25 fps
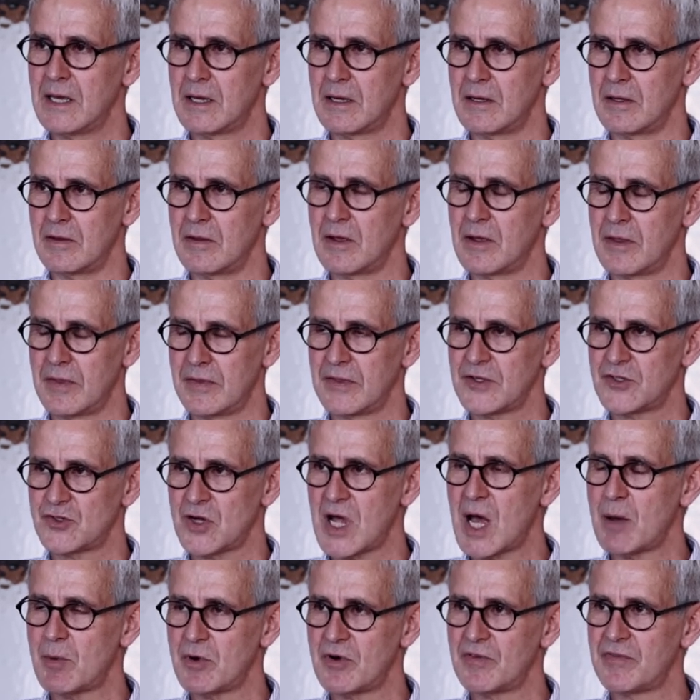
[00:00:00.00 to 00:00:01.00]
Yeah, the
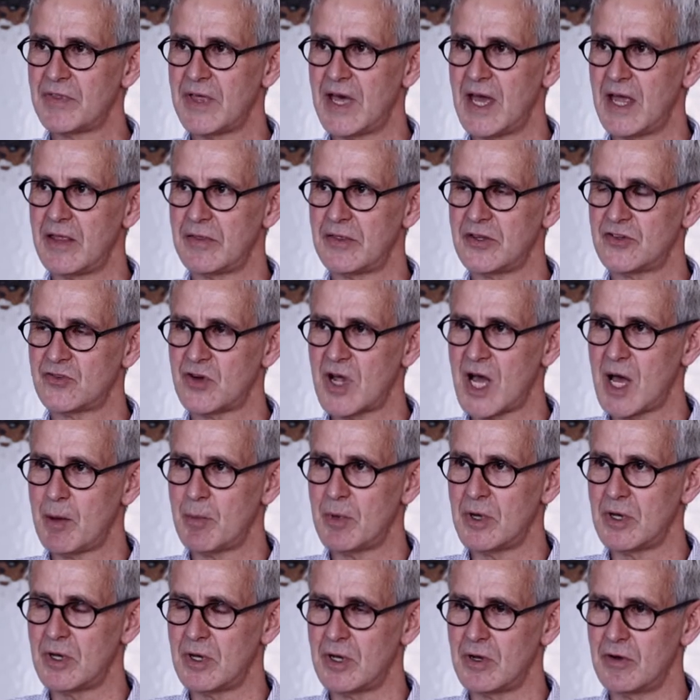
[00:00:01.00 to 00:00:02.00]
drama of that, the
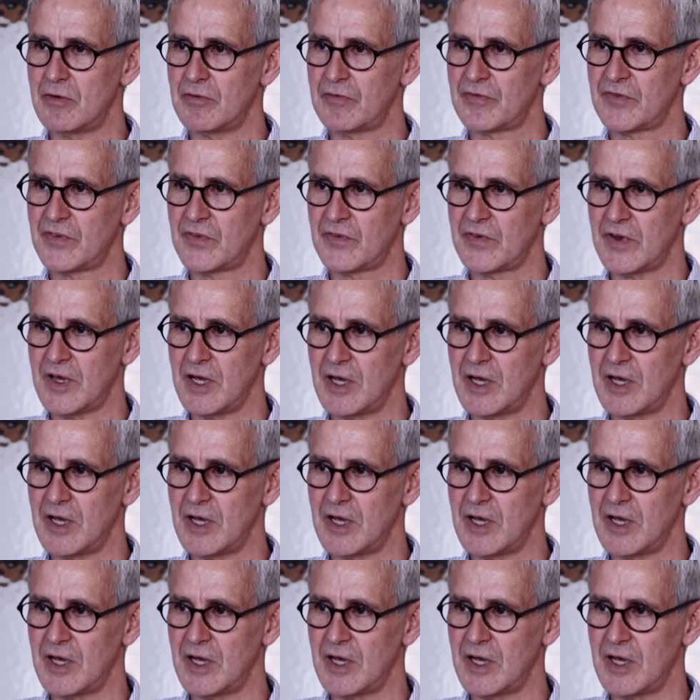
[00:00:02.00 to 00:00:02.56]
drama of